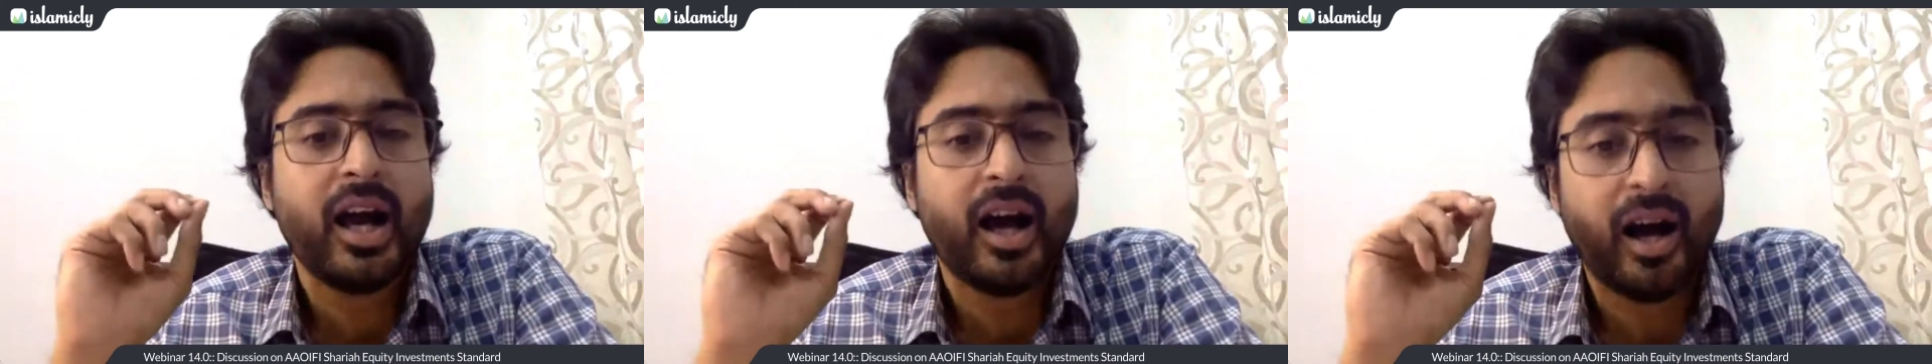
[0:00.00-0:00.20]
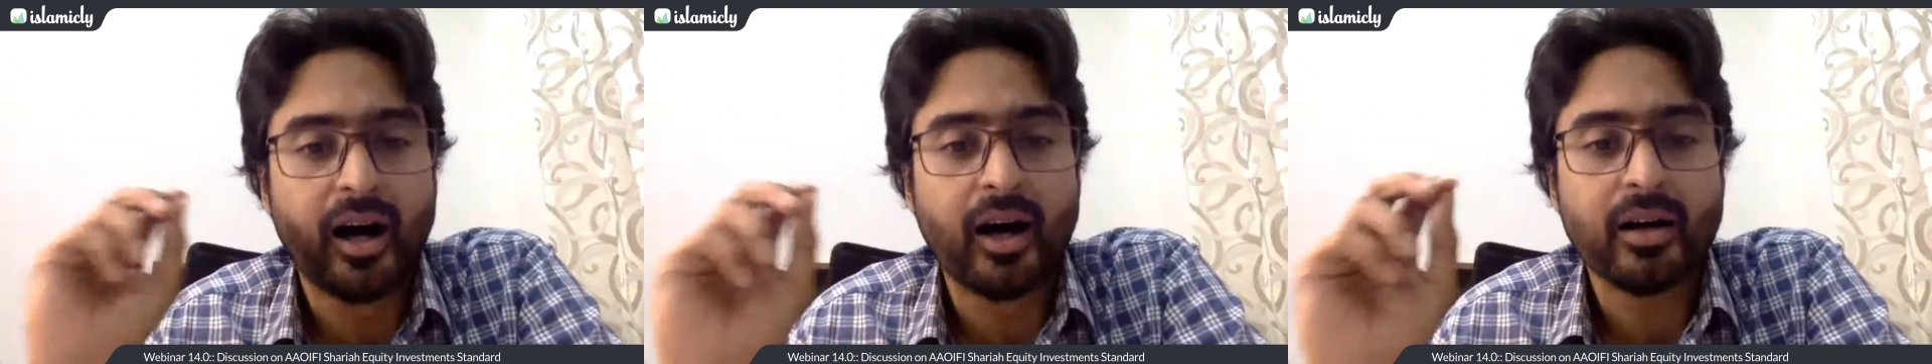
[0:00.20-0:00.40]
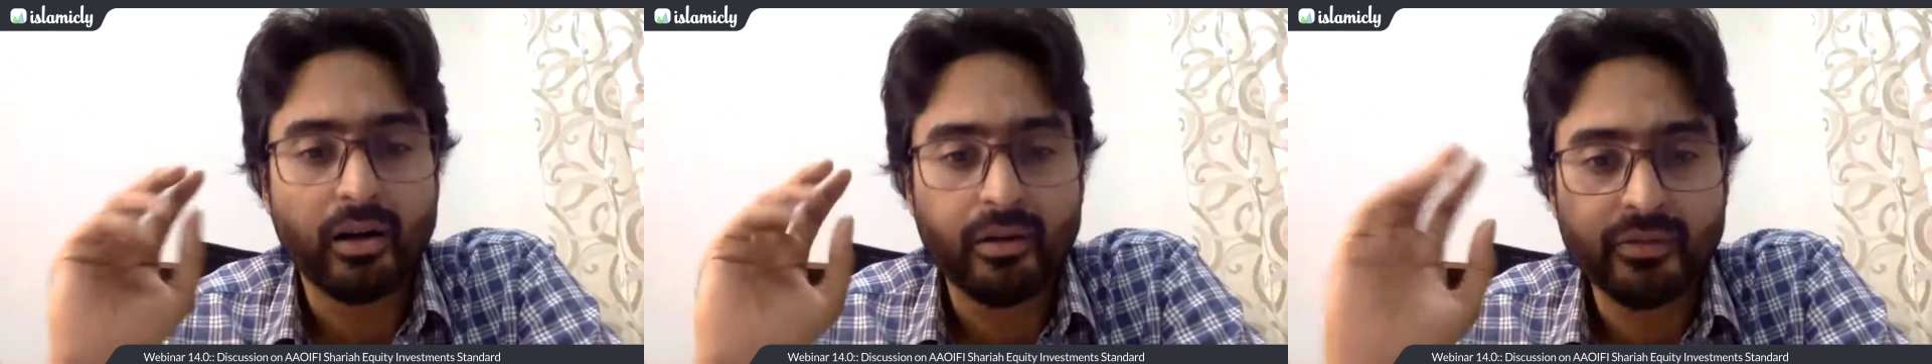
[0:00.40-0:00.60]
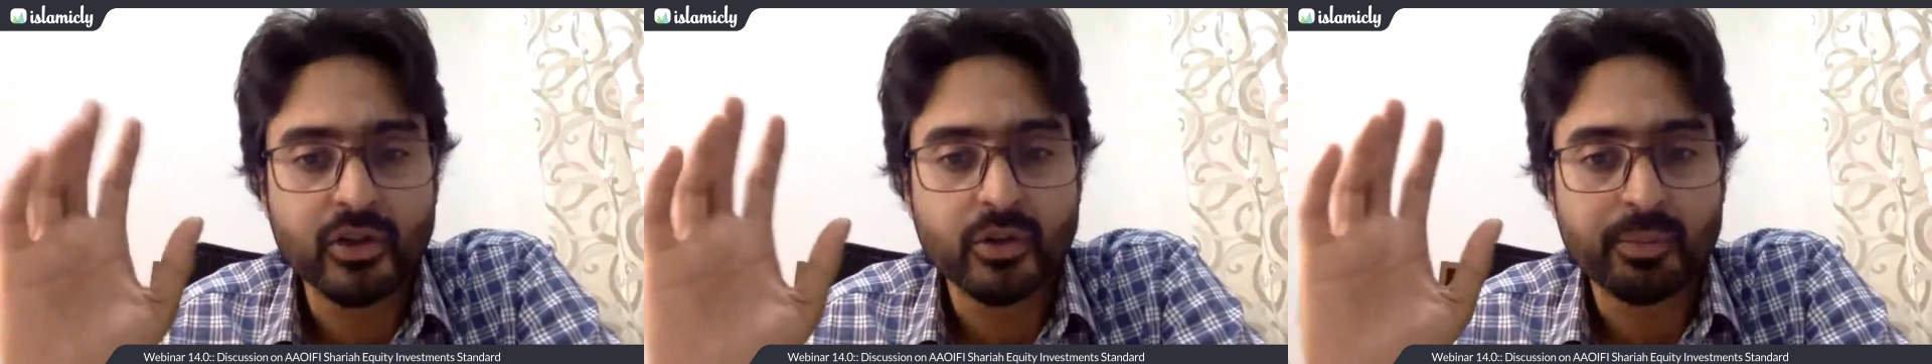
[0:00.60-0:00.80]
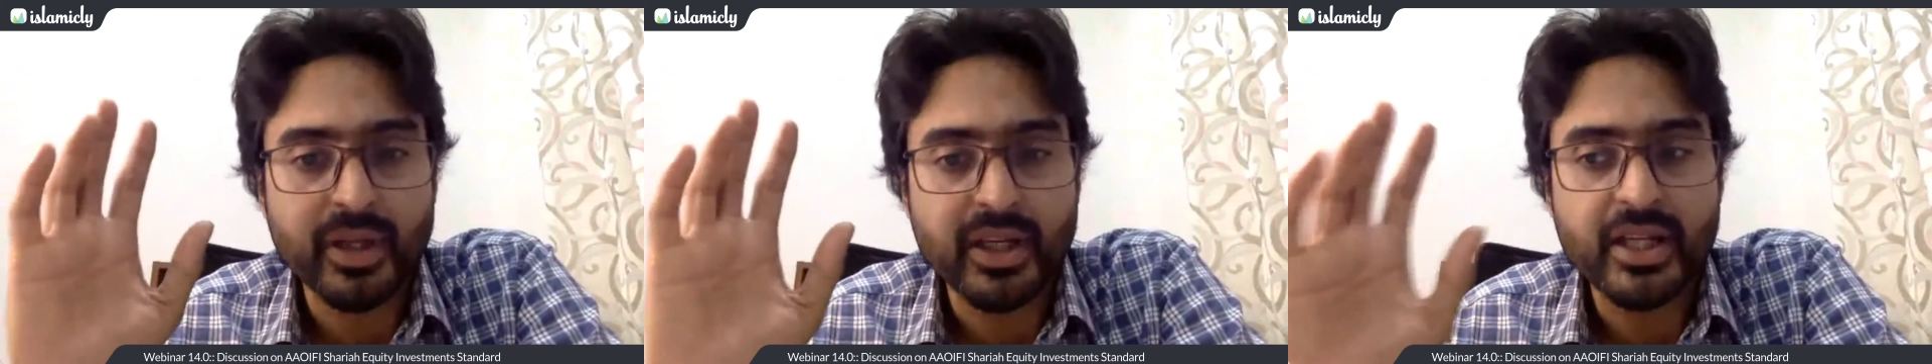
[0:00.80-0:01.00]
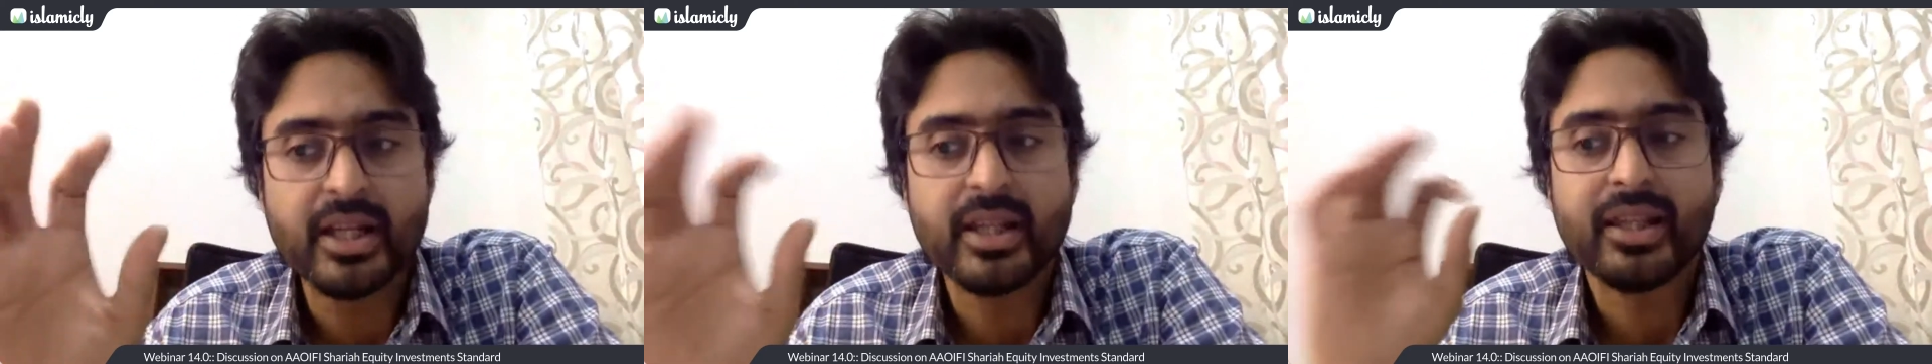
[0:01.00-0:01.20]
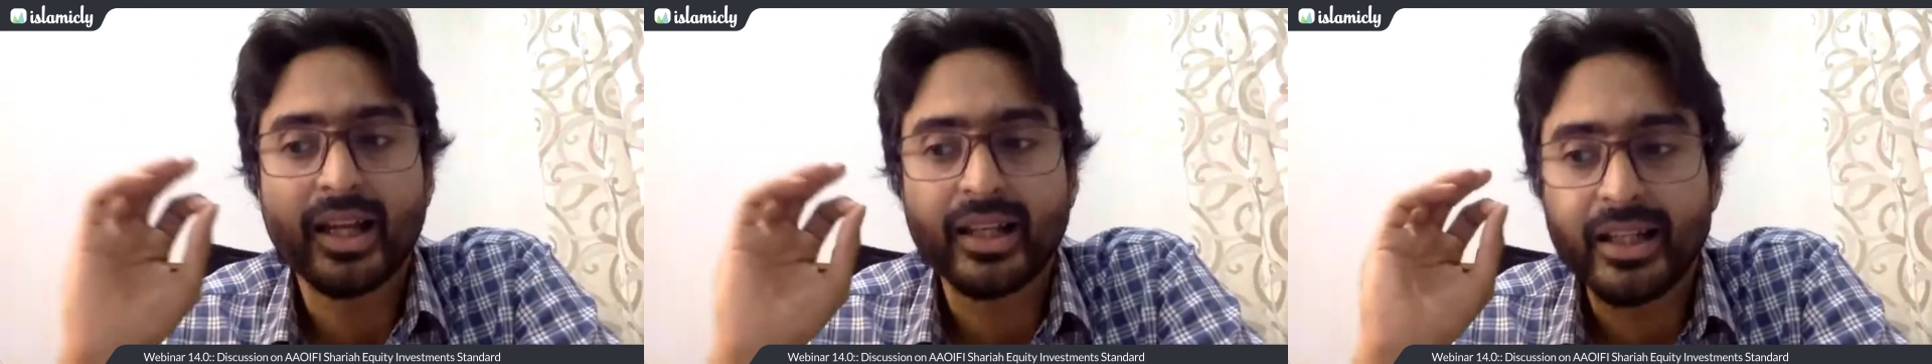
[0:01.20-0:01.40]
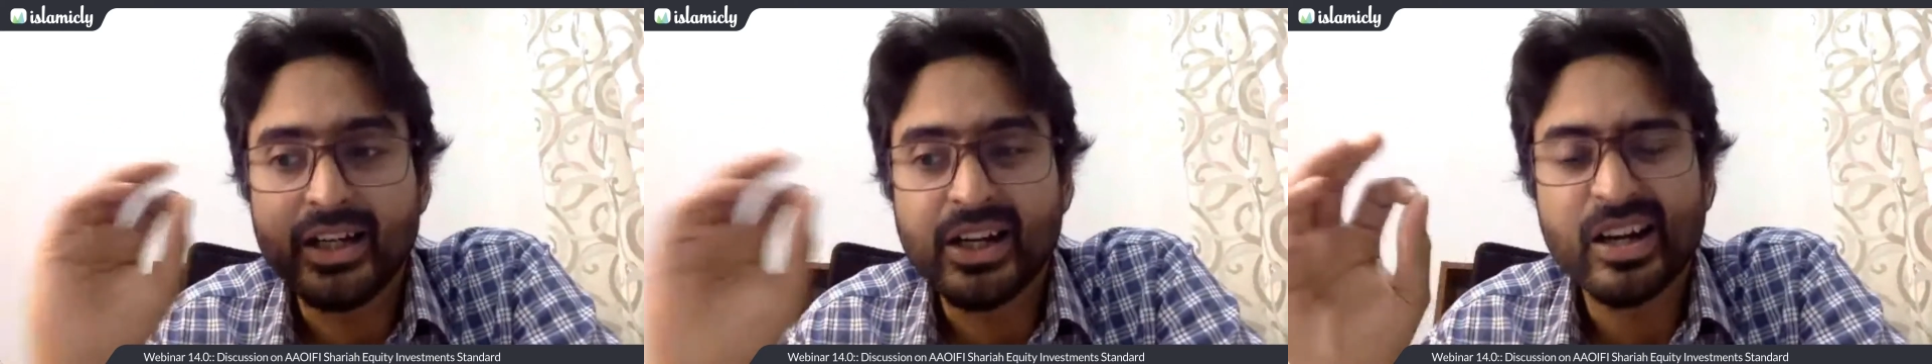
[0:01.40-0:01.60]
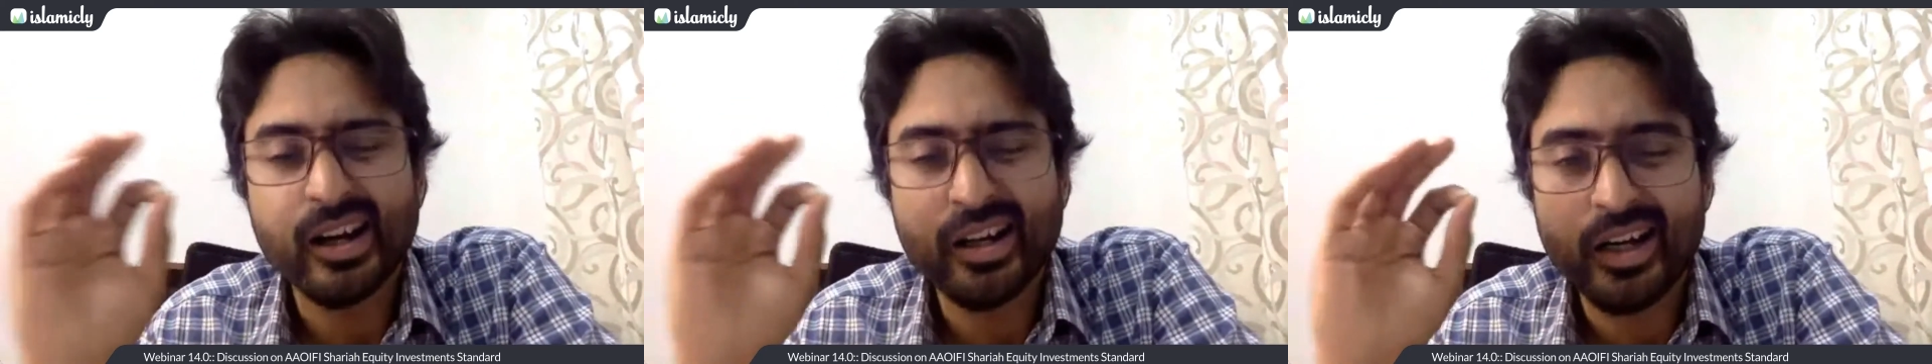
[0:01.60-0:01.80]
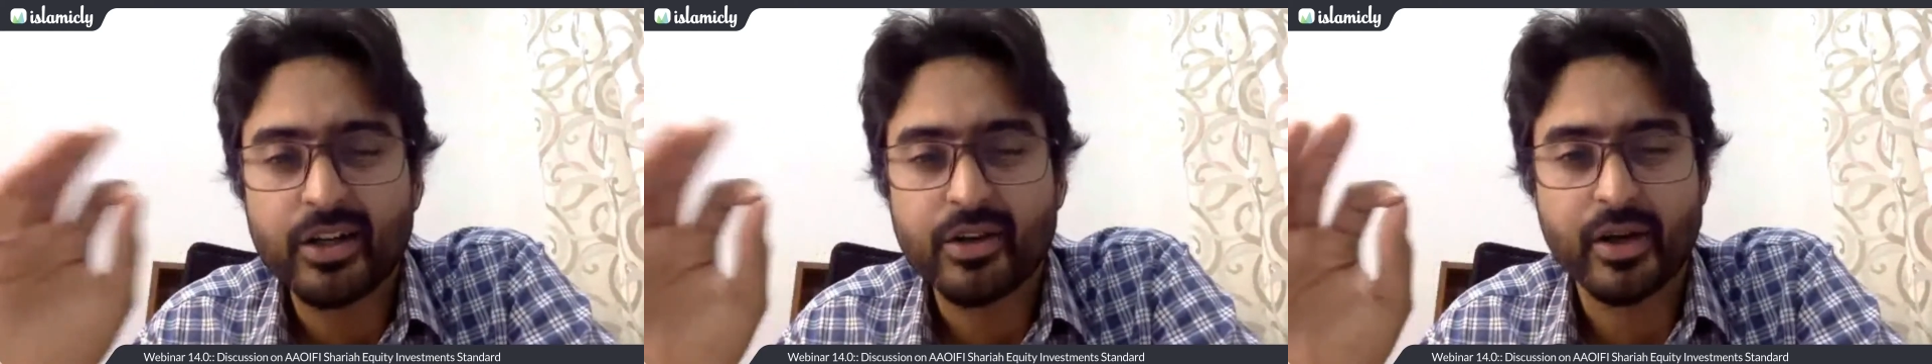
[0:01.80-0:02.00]
are of the opinion that
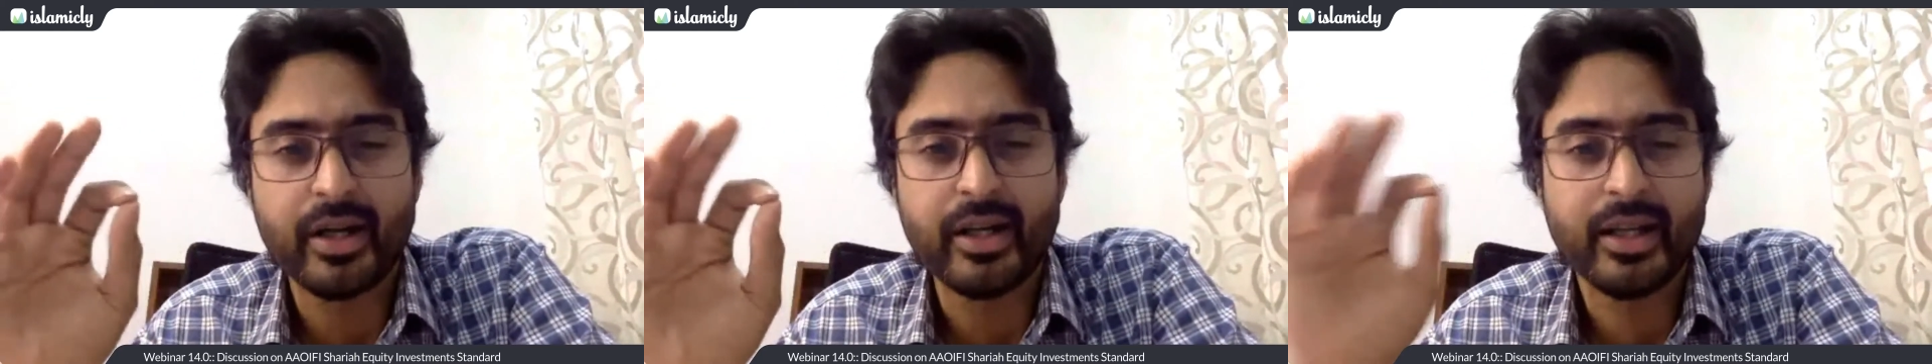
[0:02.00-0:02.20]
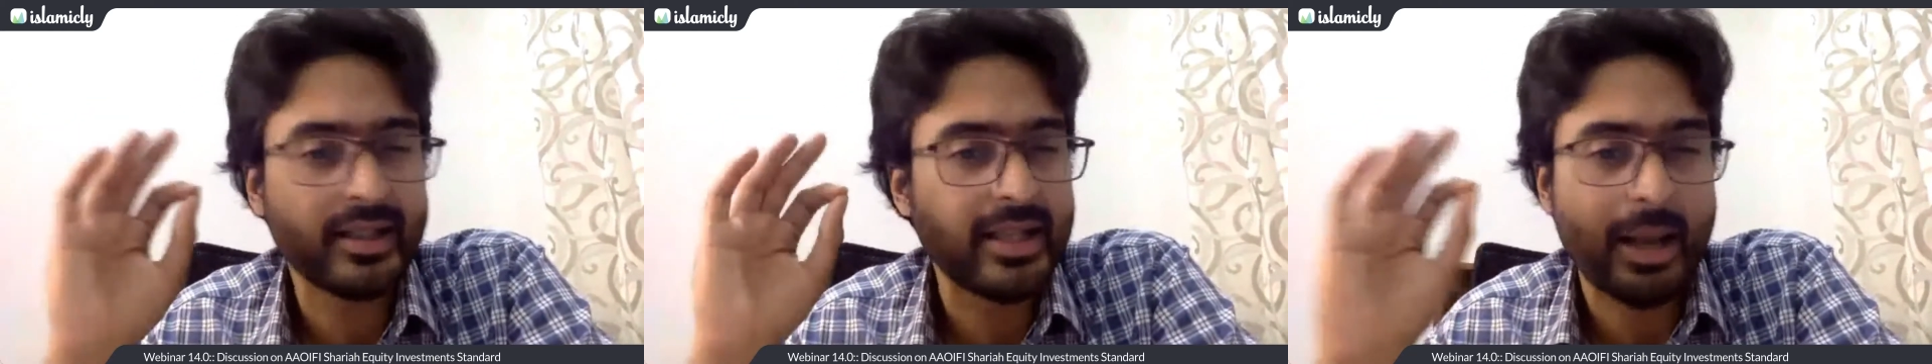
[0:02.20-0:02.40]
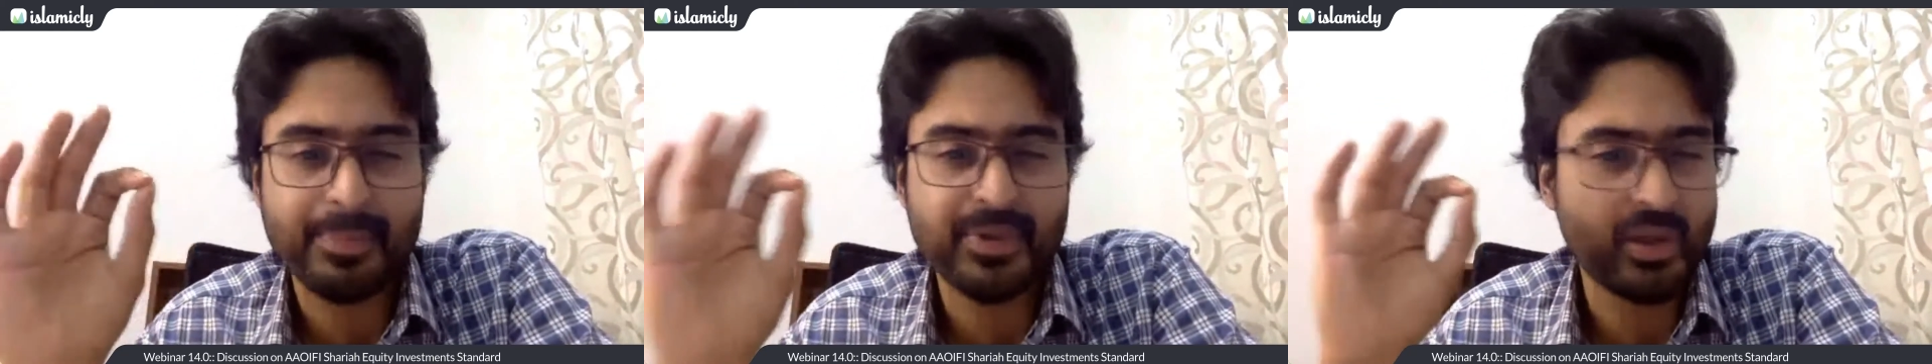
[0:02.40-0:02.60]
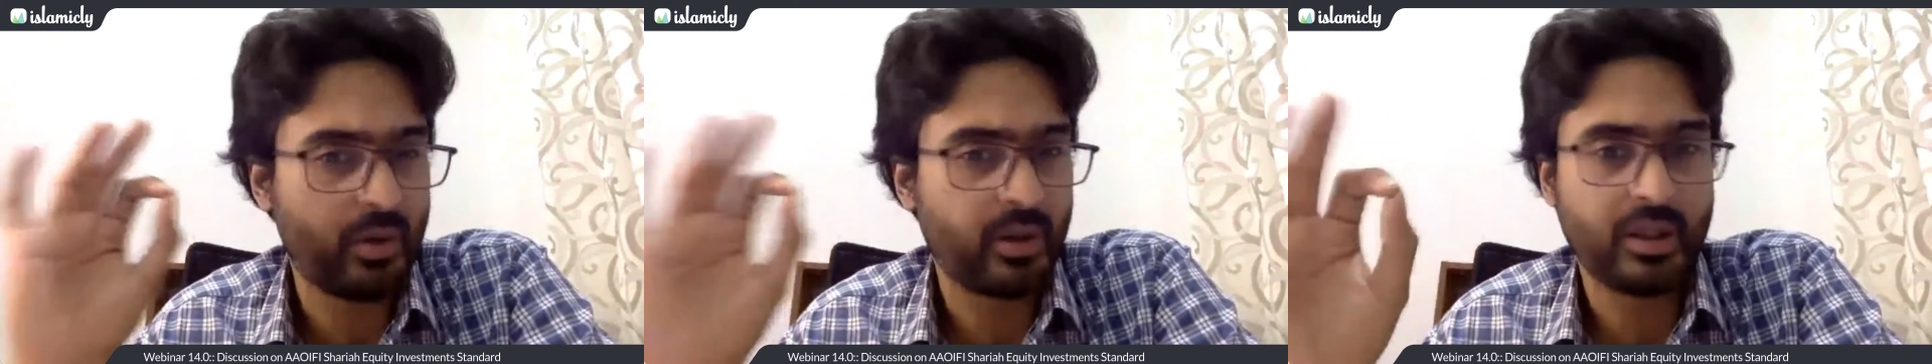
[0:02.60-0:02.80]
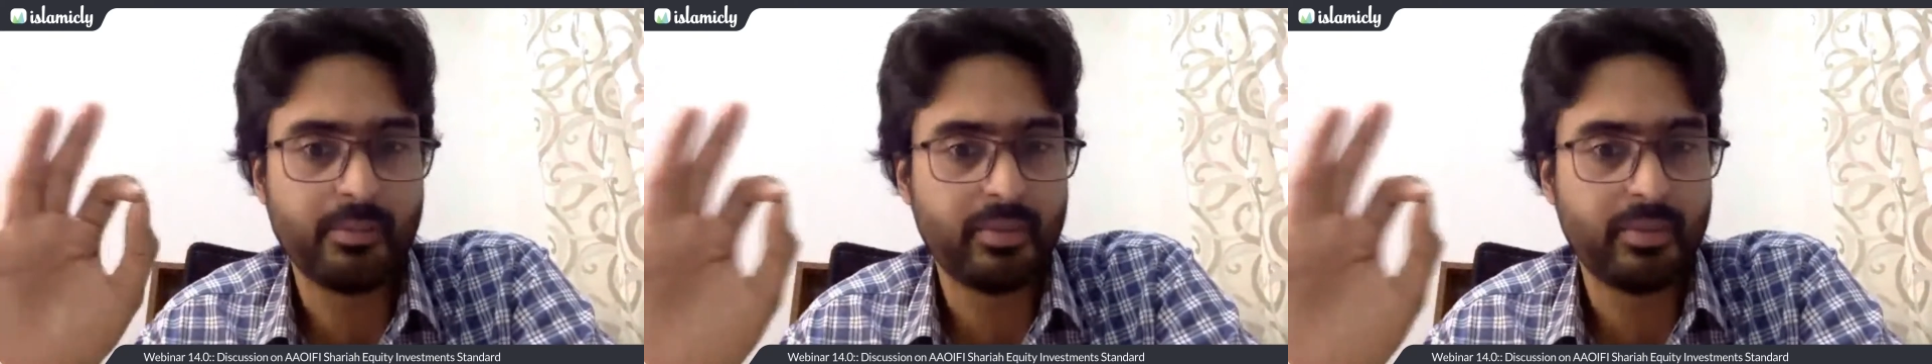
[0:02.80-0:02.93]
intraday trading is absolutely